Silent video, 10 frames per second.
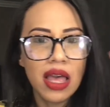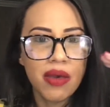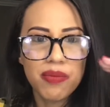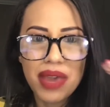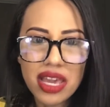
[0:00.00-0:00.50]

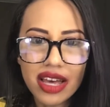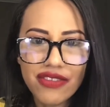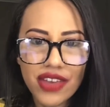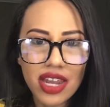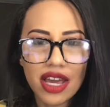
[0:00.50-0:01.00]
makeup
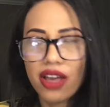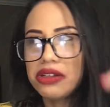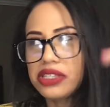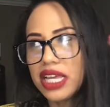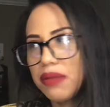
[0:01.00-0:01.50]

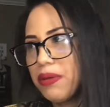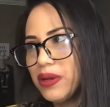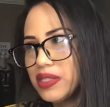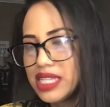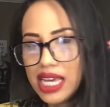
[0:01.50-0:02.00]
videos and
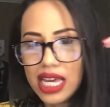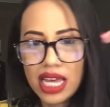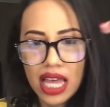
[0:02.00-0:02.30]
posting